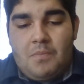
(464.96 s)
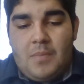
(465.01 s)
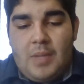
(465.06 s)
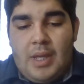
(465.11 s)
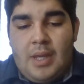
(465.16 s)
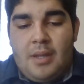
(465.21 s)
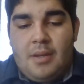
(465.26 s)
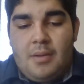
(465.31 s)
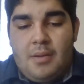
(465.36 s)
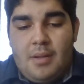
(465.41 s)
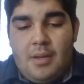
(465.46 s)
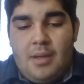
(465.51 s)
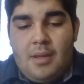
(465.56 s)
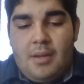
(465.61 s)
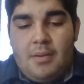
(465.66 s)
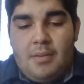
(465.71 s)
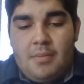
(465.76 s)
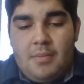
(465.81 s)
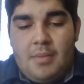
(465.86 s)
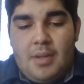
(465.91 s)

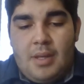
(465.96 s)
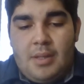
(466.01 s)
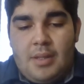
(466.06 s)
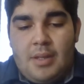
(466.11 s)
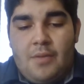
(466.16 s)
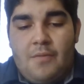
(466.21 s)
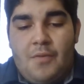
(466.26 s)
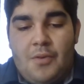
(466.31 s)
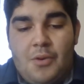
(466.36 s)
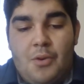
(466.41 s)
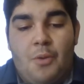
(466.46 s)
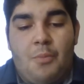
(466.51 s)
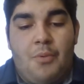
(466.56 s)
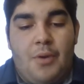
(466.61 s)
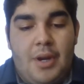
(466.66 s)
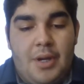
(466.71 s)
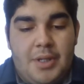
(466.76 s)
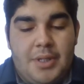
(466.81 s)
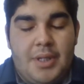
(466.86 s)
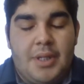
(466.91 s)
thank you for your
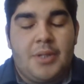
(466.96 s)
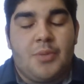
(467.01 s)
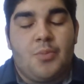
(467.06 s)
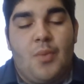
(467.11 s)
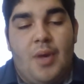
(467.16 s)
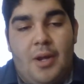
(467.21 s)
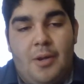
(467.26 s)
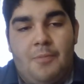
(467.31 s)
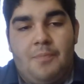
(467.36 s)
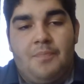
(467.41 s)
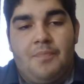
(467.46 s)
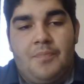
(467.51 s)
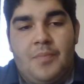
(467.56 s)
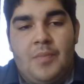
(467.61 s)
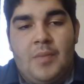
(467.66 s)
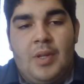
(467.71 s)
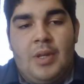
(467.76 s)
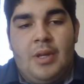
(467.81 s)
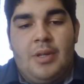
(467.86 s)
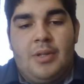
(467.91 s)
prayers as well.
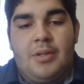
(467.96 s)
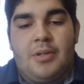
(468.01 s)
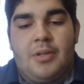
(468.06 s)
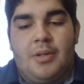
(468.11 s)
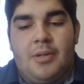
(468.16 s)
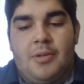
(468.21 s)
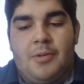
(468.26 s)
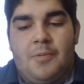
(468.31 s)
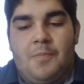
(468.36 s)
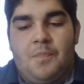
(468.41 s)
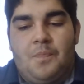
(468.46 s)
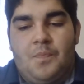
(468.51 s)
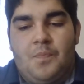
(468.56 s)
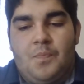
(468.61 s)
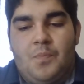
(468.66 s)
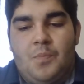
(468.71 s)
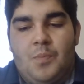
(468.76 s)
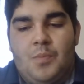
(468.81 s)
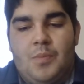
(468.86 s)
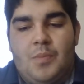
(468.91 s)
So
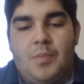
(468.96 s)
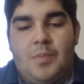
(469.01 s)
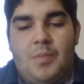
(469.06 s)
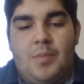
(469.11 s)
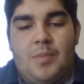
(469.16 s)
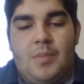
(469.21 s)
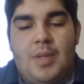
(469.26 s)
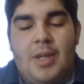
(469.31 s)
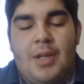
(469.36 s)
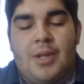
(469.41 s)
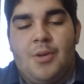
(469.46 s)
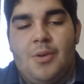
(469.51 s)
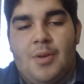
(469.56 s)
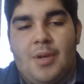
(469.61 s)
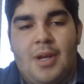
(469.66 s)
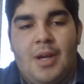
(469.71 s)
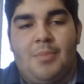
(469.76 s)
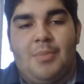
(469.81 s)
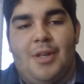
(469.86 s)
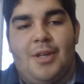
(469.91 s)
thank you,
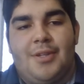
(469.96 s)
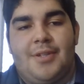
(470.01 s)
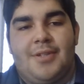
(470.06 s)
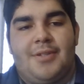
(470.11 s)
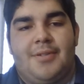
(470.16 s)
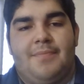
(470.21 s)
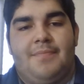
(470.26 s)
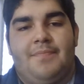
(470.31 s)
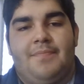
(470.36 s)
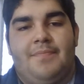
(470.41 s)
and God bless.